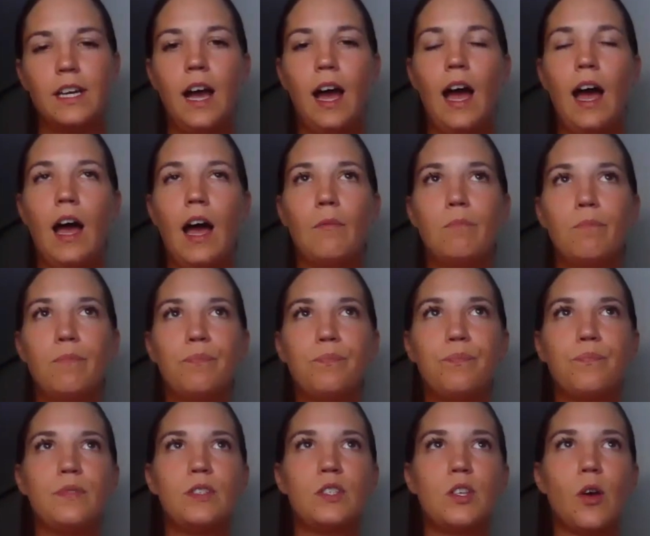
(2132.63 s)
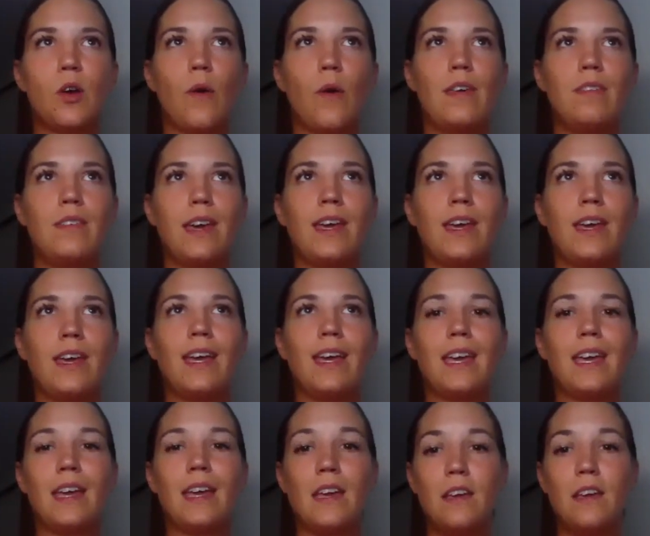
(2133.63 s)
So I think
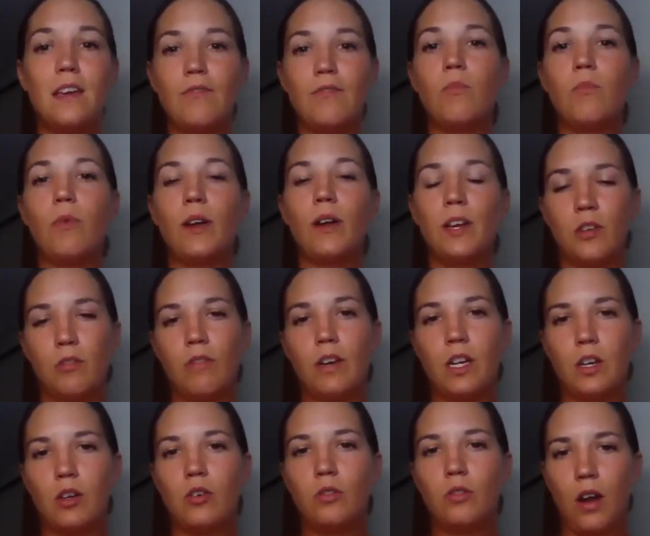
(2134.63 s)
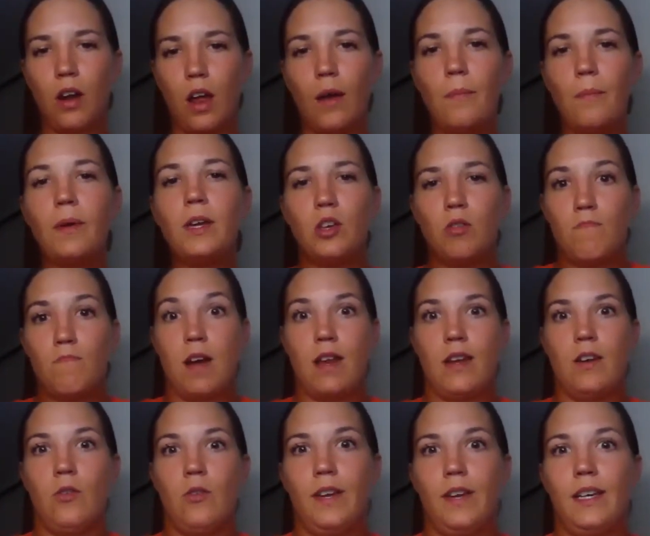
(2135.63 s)
even when you're in a cool climate, you
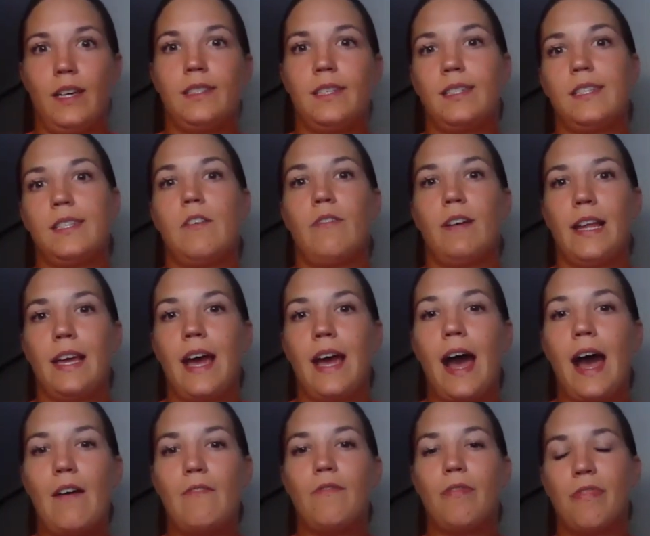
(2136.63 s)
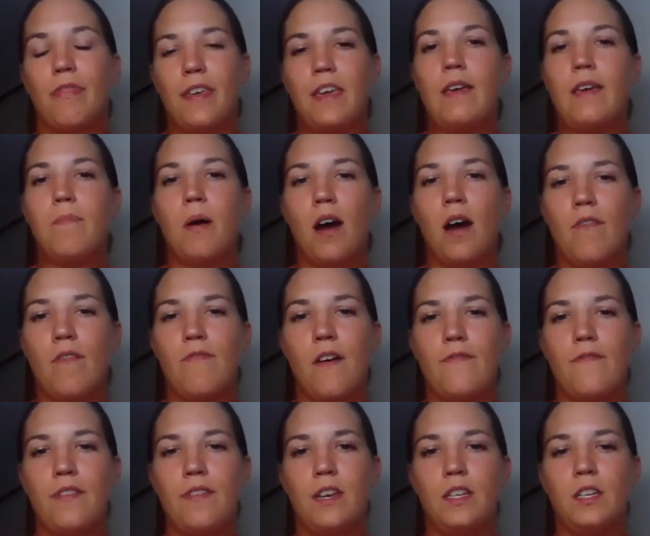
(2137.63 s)
might not necessarily have the
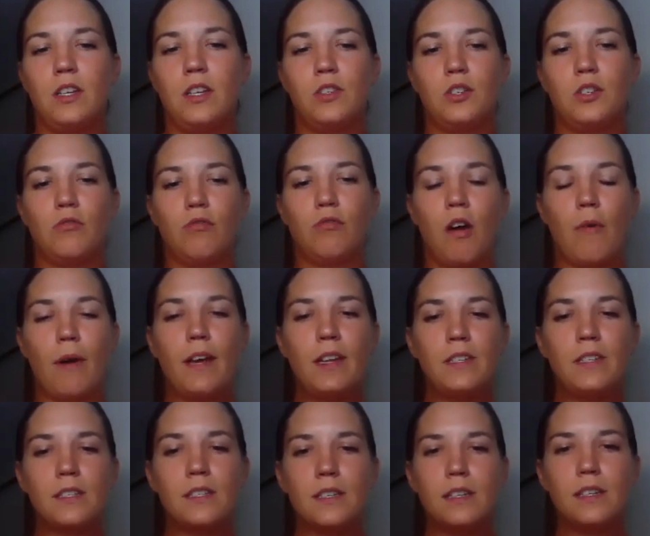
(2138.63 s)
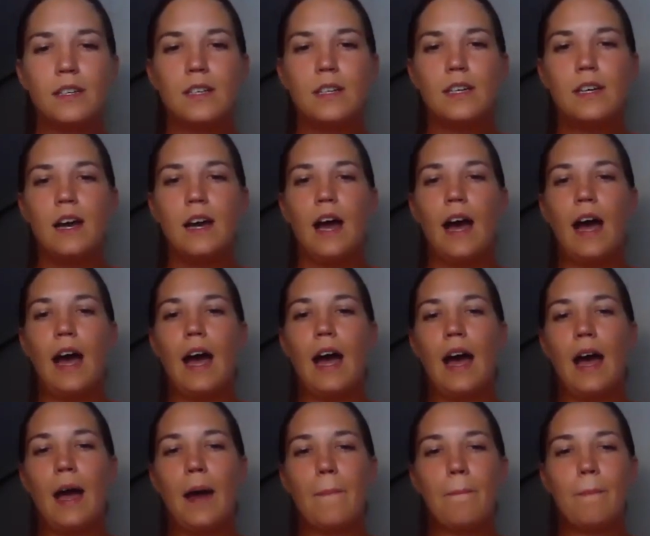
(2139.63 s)
perfect vineyard to grow it.
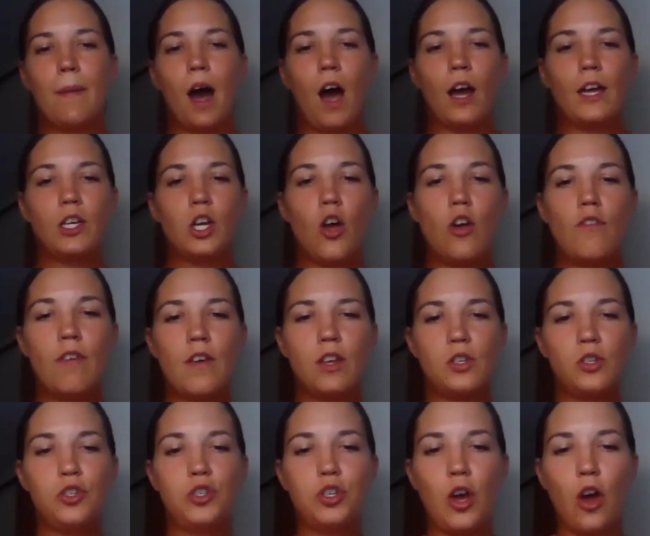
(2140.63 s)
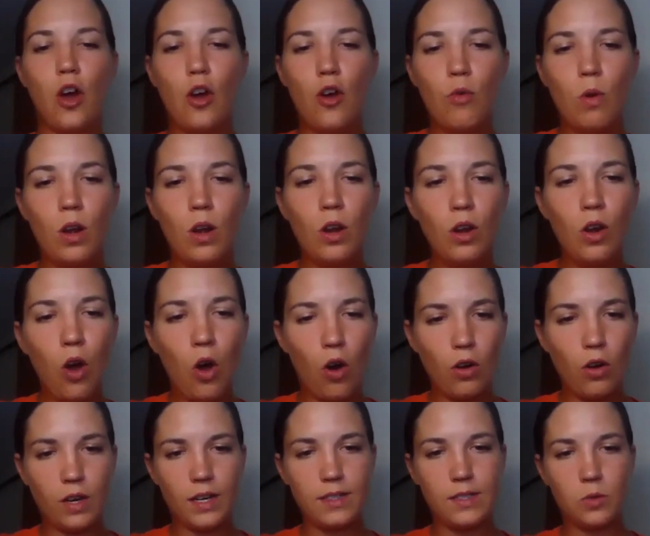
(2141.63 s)
I know that Joe Locke
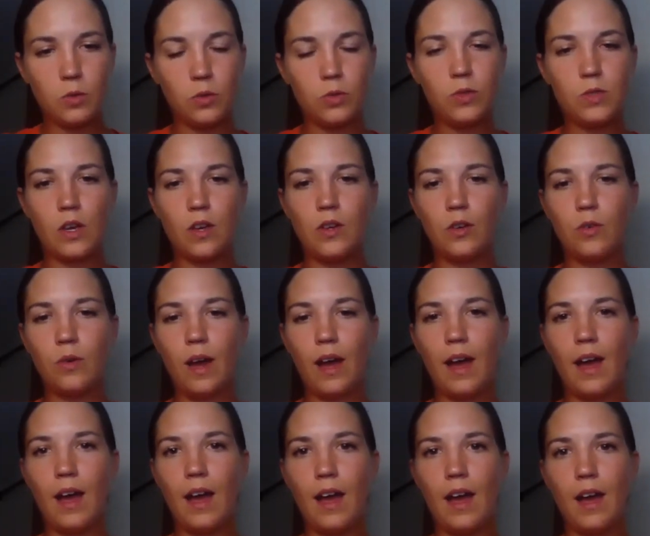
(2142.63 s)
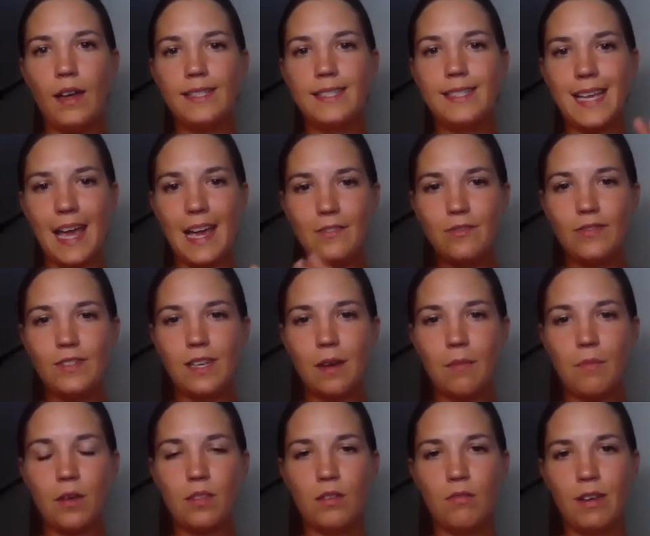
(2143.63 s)
has also saved
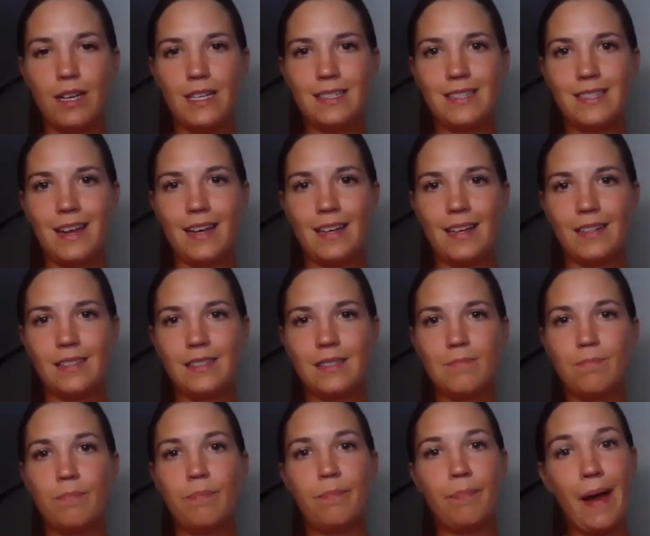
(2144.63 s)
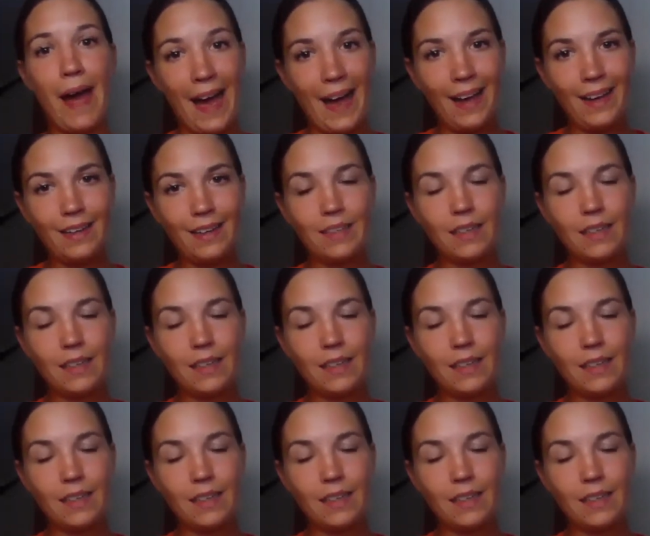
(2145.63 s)
some of the Rieslings back